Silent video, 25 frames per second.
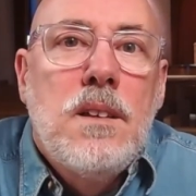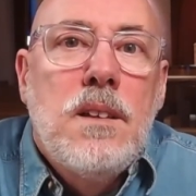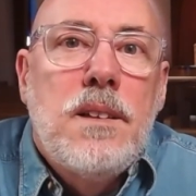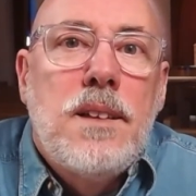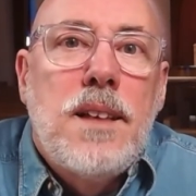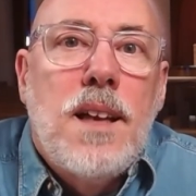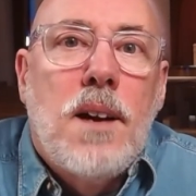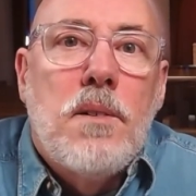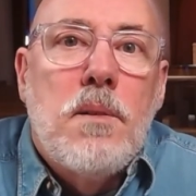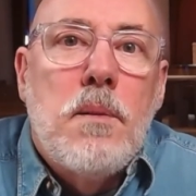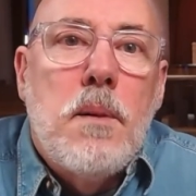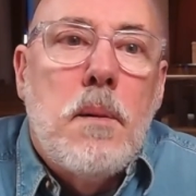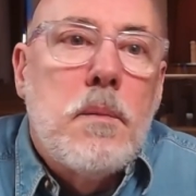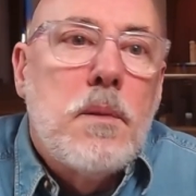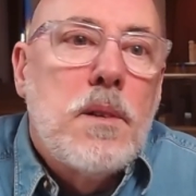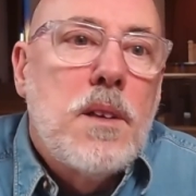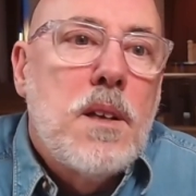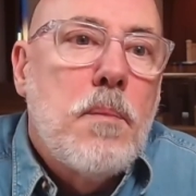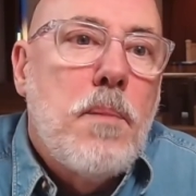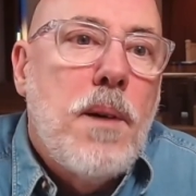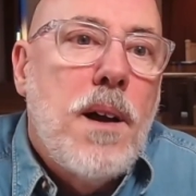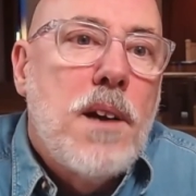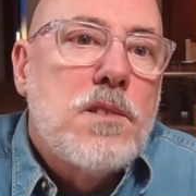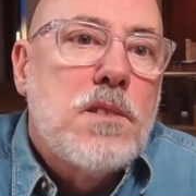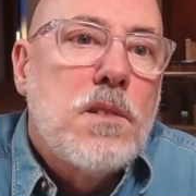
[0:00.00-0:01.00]
Now, remember, the
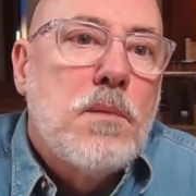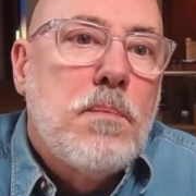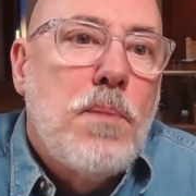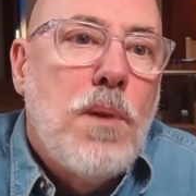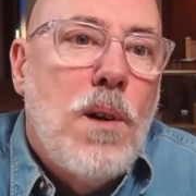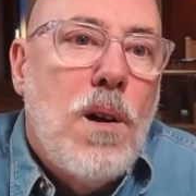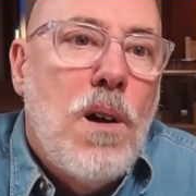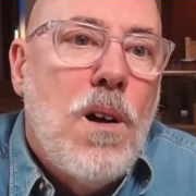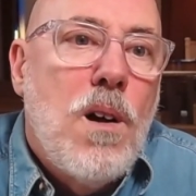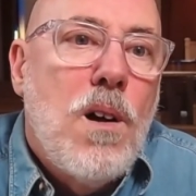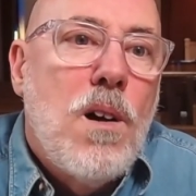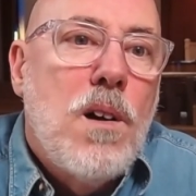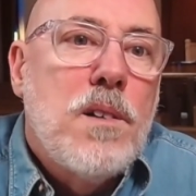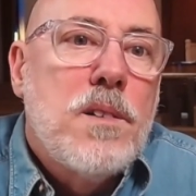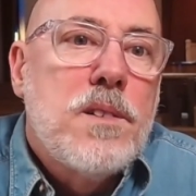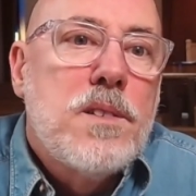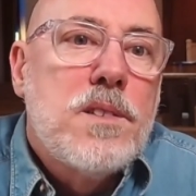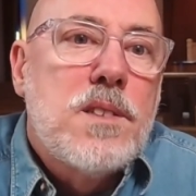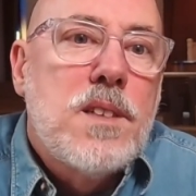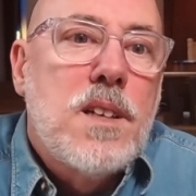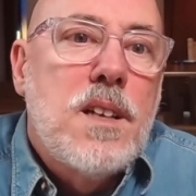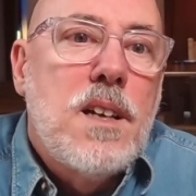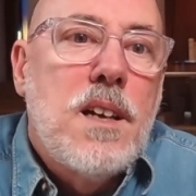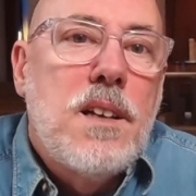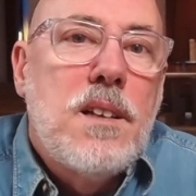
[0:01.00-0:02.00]
Apostle Paul
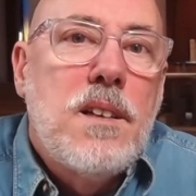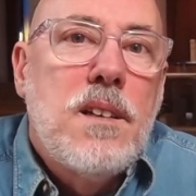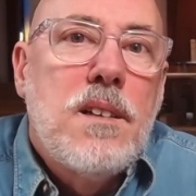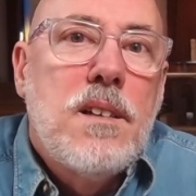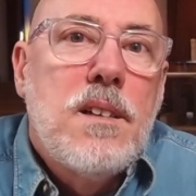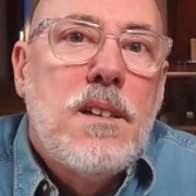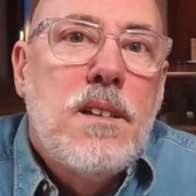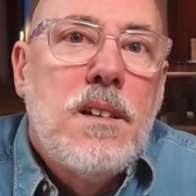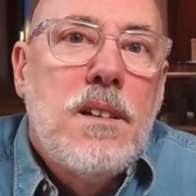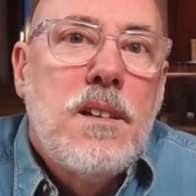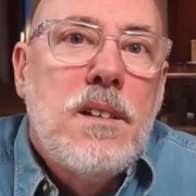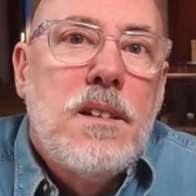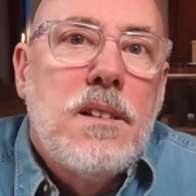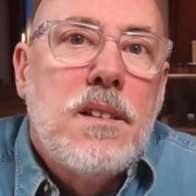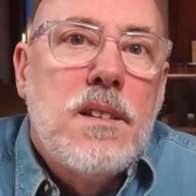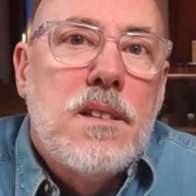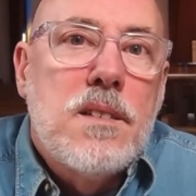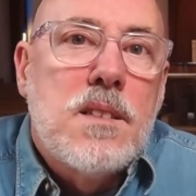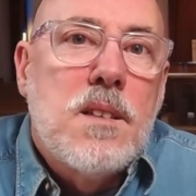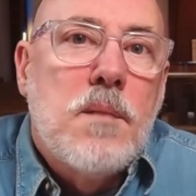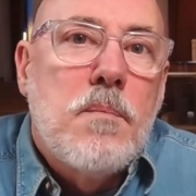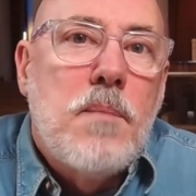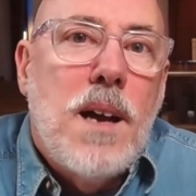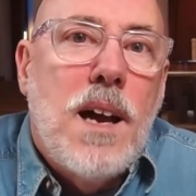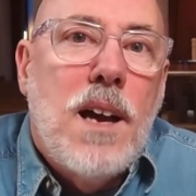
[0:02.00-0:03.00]
said
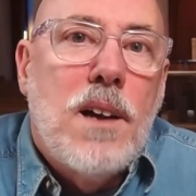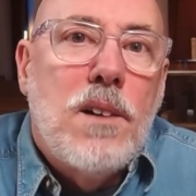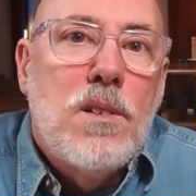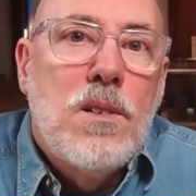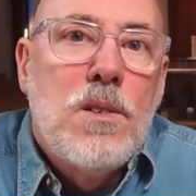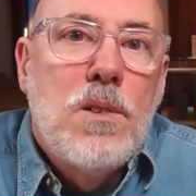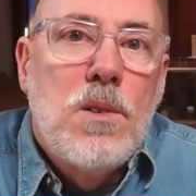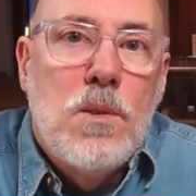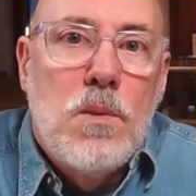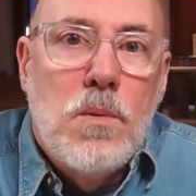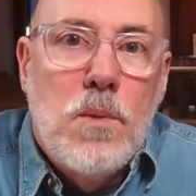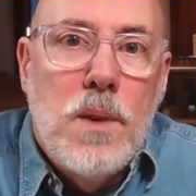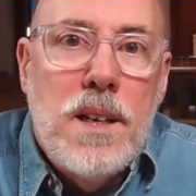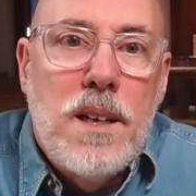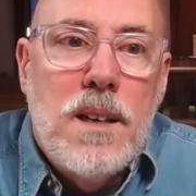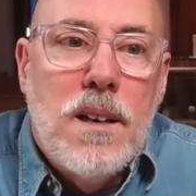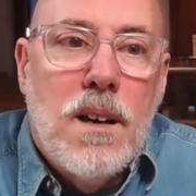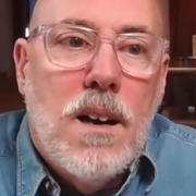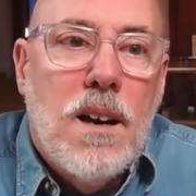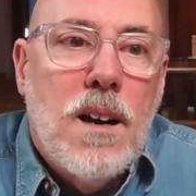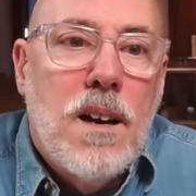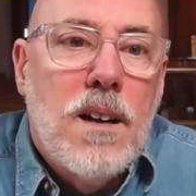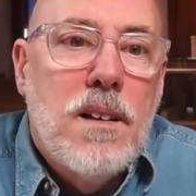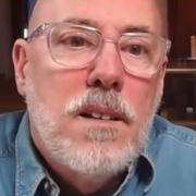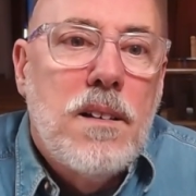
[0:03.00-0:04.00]
this about who we
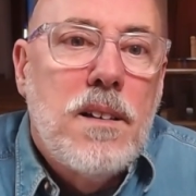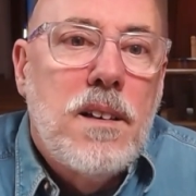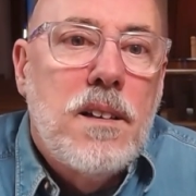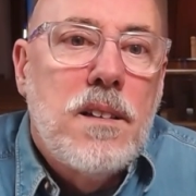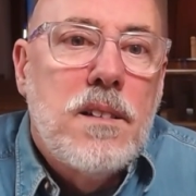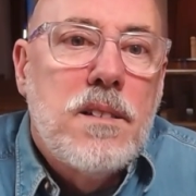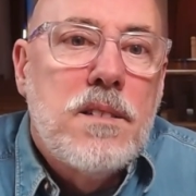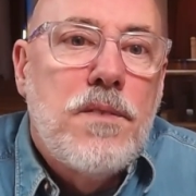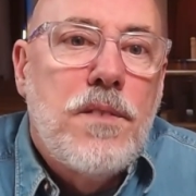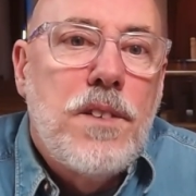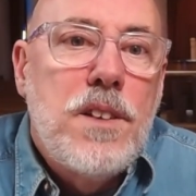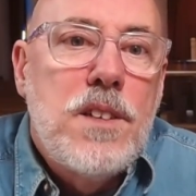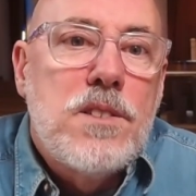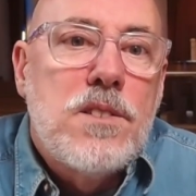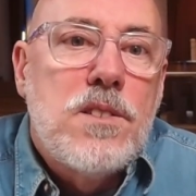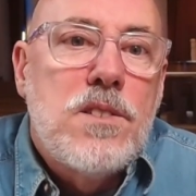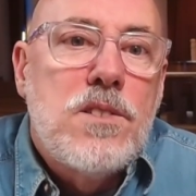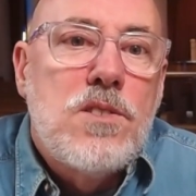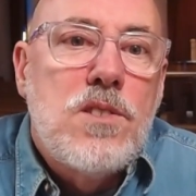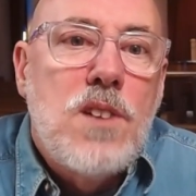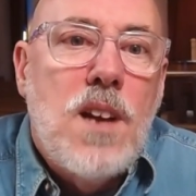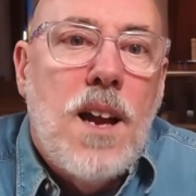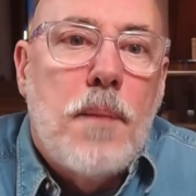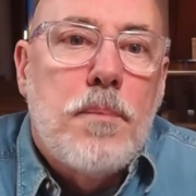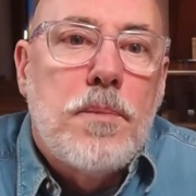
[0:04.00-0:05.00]
are in
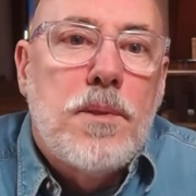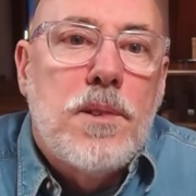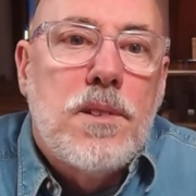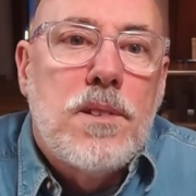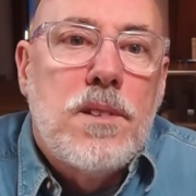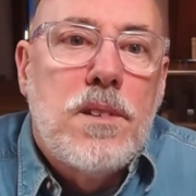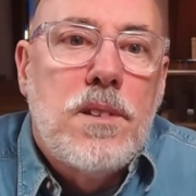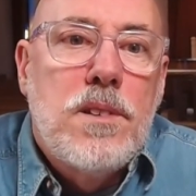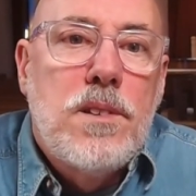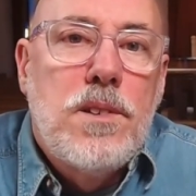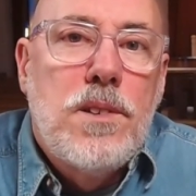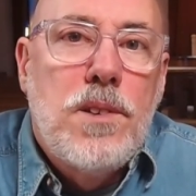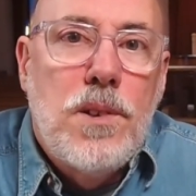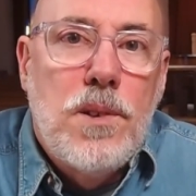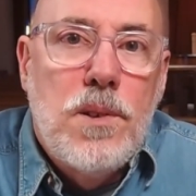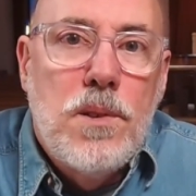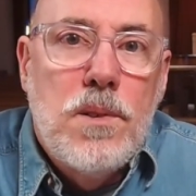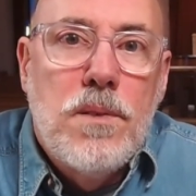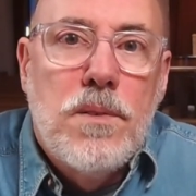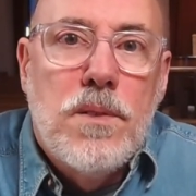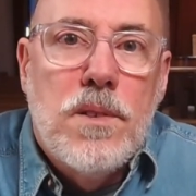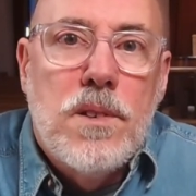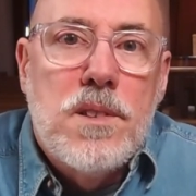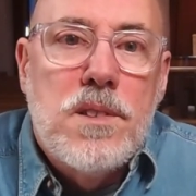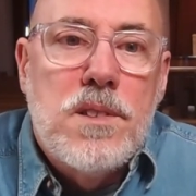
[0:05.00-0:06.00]
Ephesians chapter
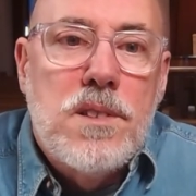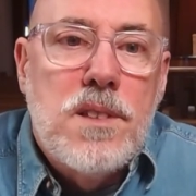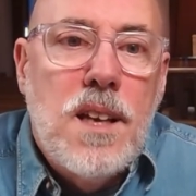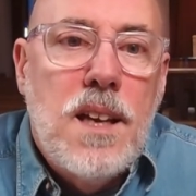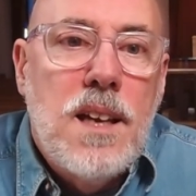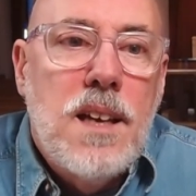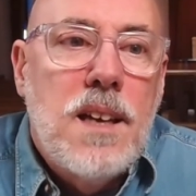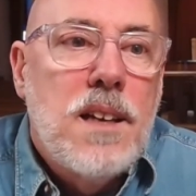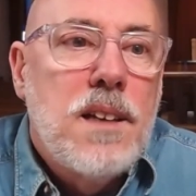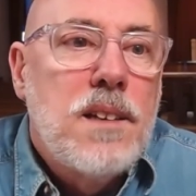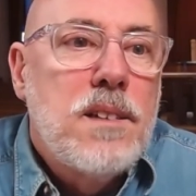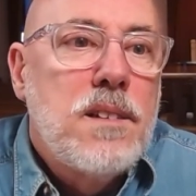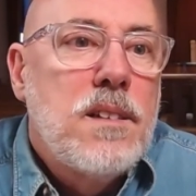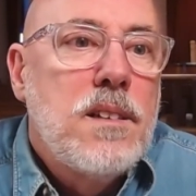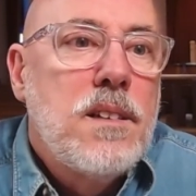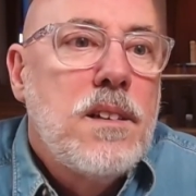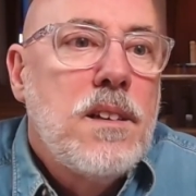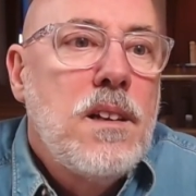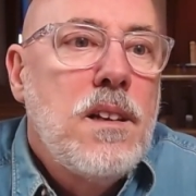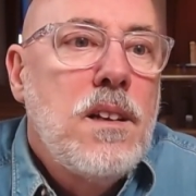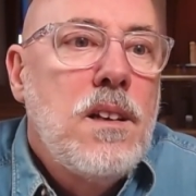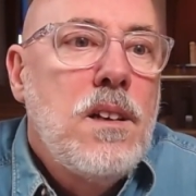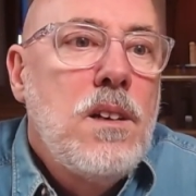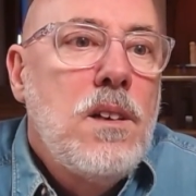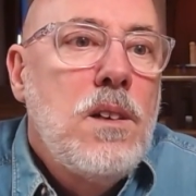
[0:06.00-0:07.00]
2, verse 10.
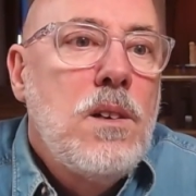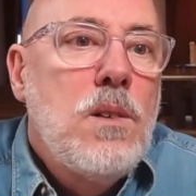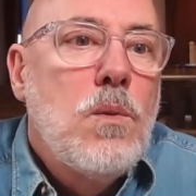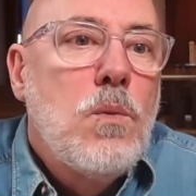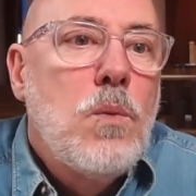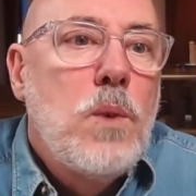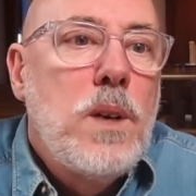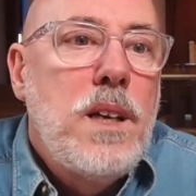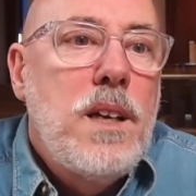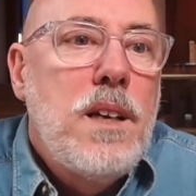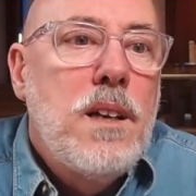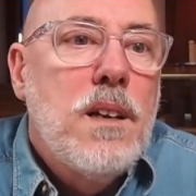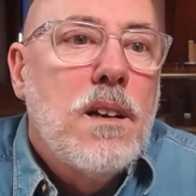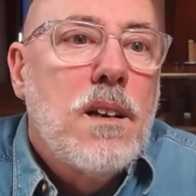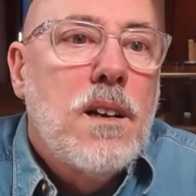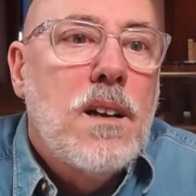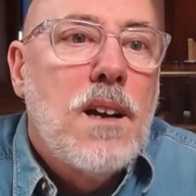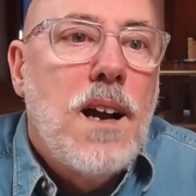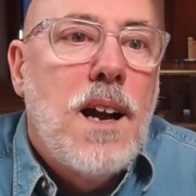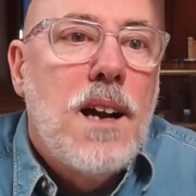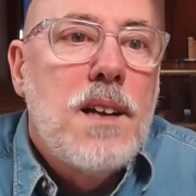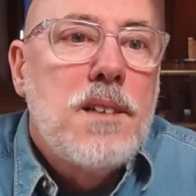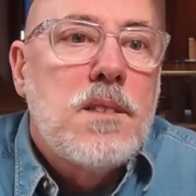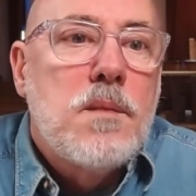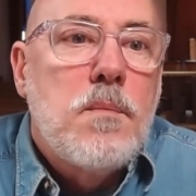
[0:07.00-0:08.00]
We are
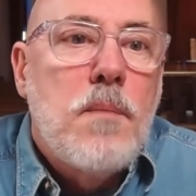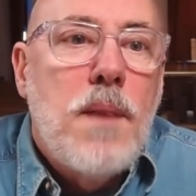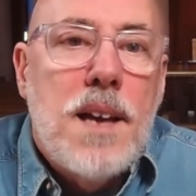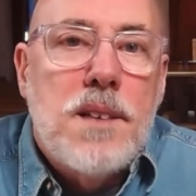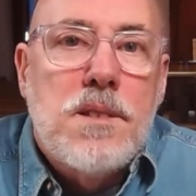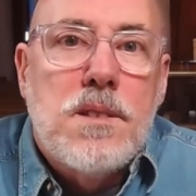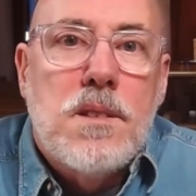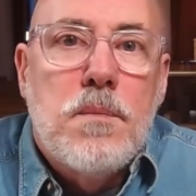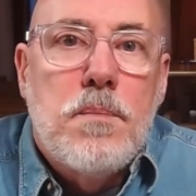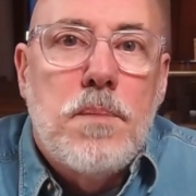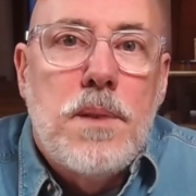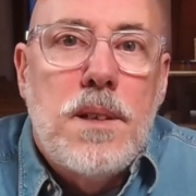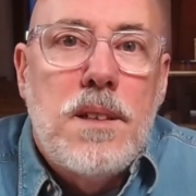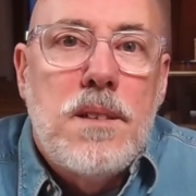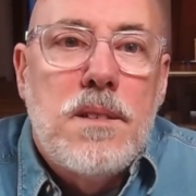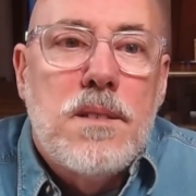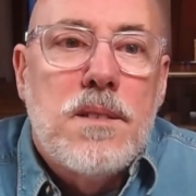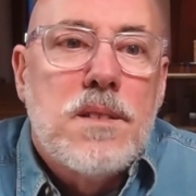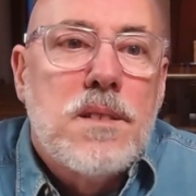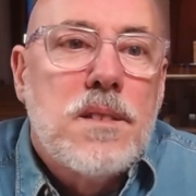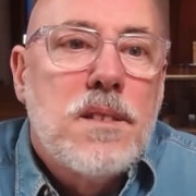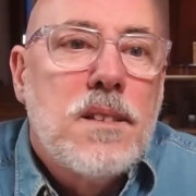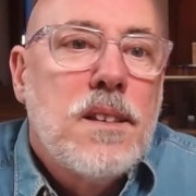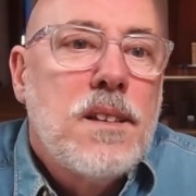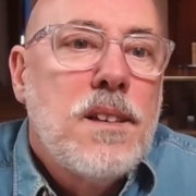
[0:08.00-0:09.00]
God's
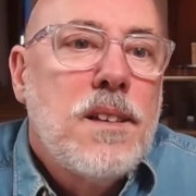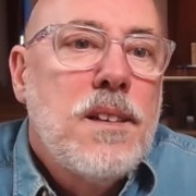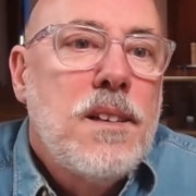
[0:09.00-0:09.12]
masterpiece.